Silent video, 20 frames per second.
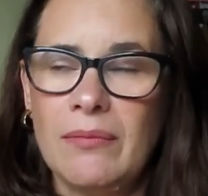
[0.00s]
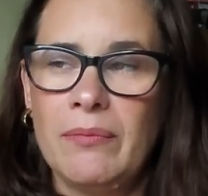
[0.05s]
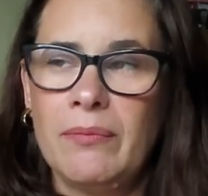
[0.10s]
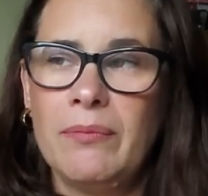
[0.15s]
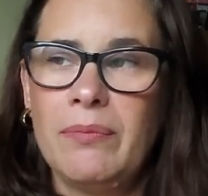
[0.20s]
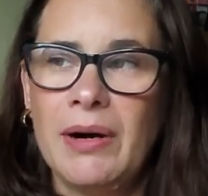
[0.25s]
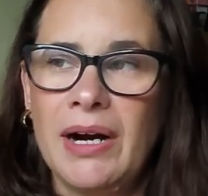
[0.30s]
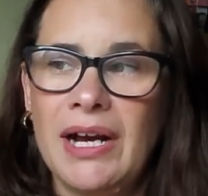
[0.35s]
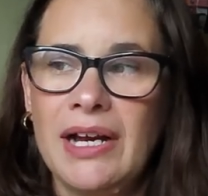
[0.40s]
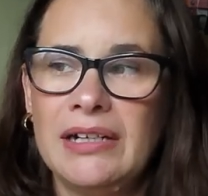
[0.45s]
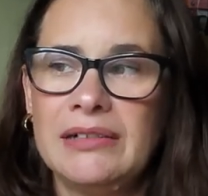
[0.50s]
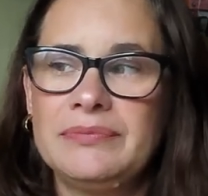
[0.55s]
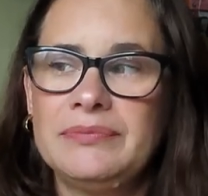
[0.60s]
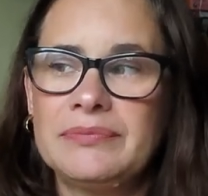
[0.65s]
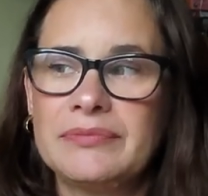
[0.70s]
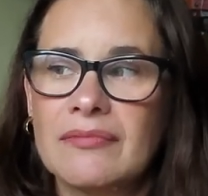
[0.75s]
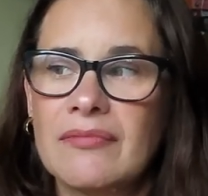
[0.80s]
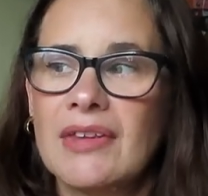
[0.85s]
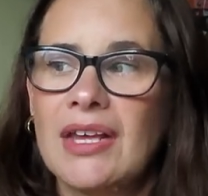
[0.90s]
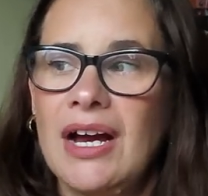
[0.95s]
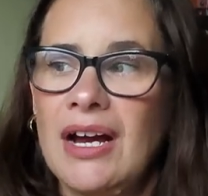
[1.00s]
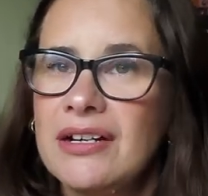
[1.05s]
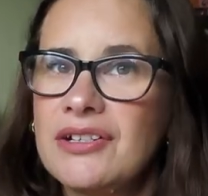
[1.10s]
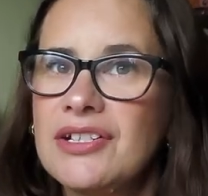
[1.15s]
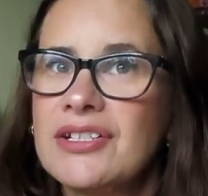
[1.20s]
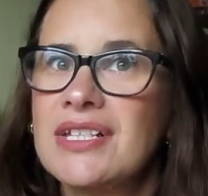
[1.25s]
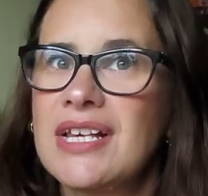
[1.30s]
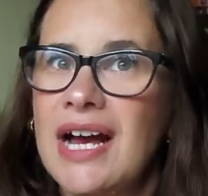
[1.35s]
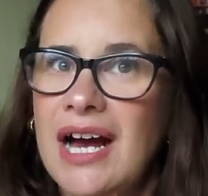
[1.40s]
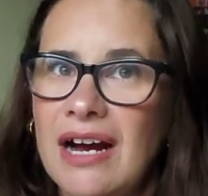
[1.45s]
But I
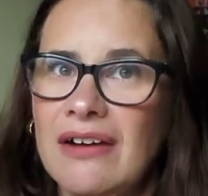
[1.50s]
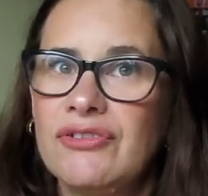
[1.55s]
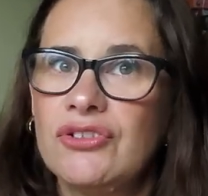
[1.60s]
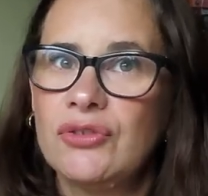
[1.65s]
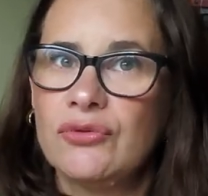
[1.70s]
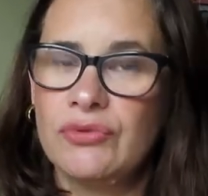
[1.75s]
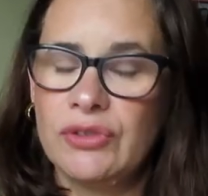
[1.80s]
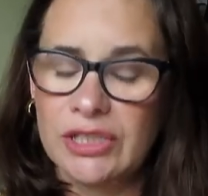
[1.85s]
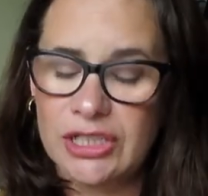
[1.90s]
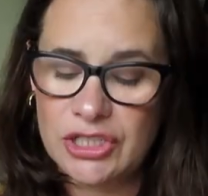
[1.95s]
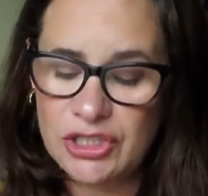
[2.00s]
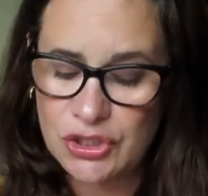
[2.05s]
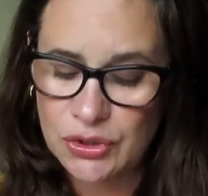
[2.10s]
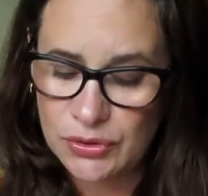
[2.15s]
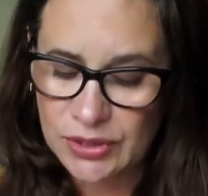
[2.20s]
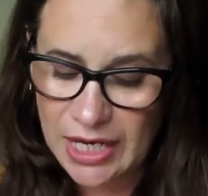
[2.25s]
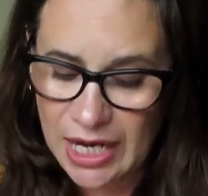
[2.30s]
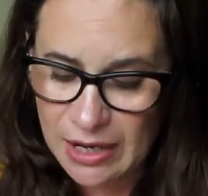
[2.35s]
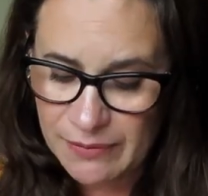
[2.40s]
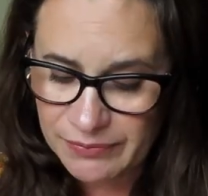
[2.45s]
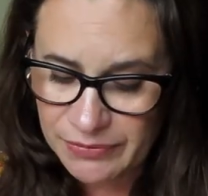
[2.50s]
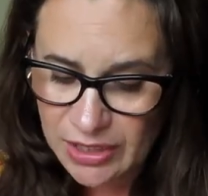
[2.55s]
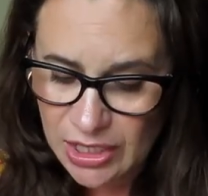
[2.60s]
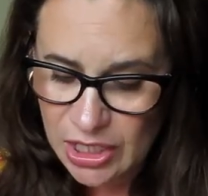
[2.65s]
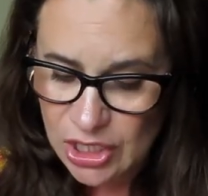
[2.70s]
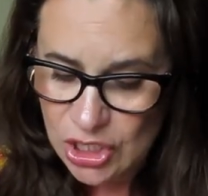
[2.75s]
just have to really do that.